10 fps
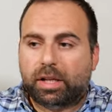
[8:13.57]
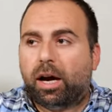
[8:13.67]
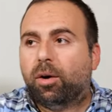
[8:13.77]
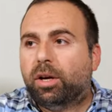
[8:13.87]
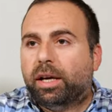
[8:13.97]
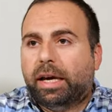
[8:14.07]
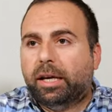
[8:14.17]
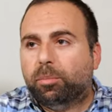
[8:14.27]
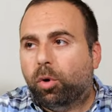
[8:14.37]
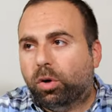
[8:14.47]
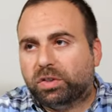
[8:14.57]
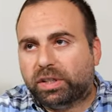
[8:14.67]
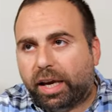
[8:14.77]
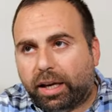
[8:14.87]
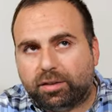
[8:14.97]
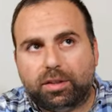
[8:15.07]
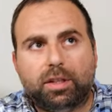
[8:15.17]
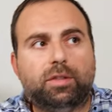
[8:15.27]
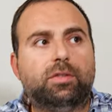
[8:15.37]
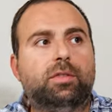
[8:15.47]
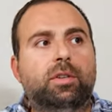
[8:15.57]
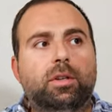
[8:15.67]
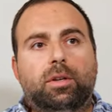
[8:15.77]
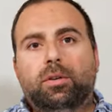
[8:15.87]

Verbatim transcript: Now, in most cases,